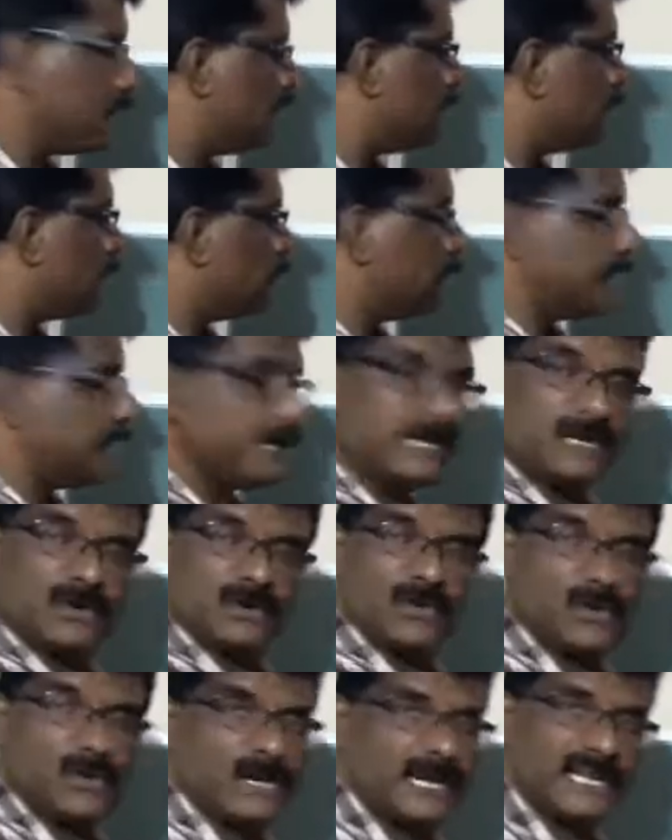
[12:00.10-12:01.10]
barium
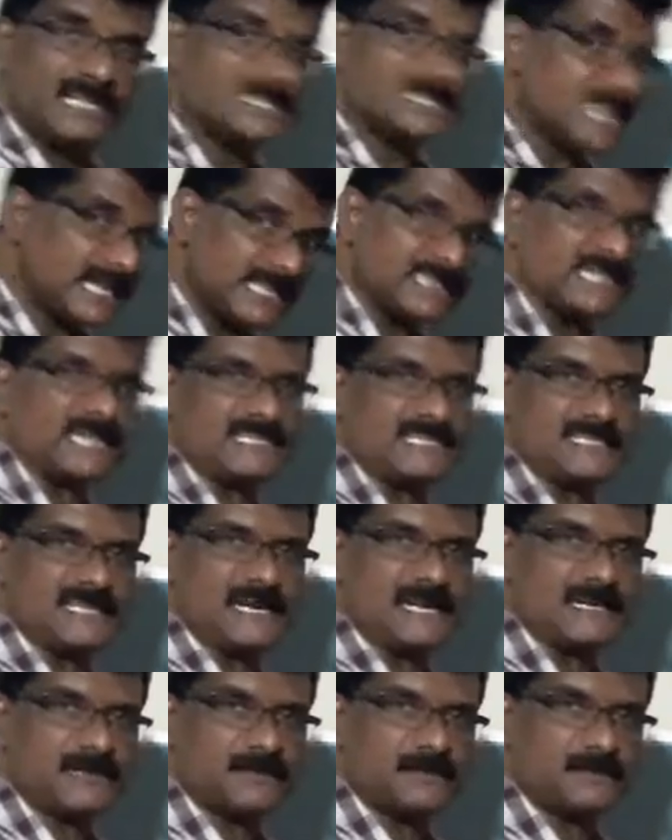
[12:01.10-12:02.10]
chloride is another
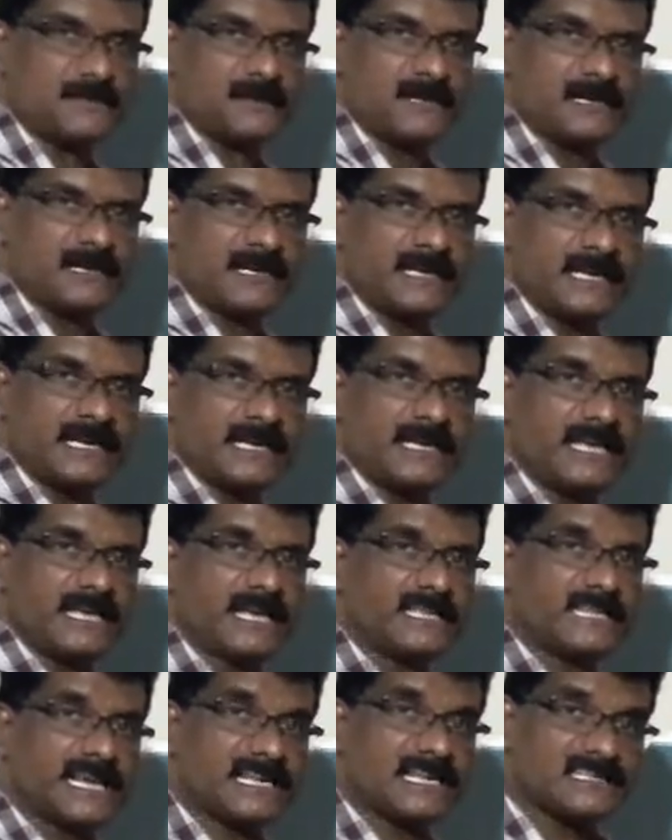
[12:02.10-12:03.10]
salt.
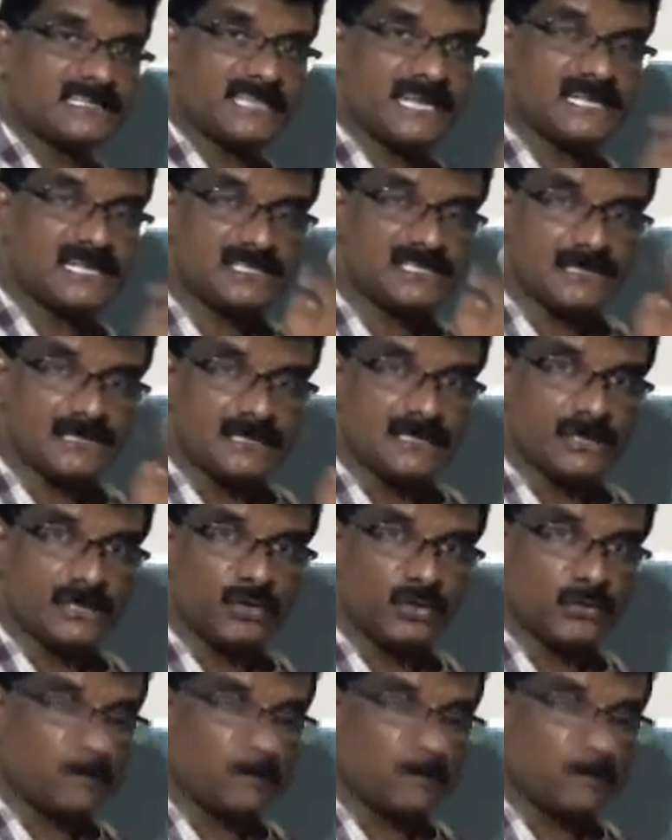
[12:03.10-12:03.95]
Here the exchange took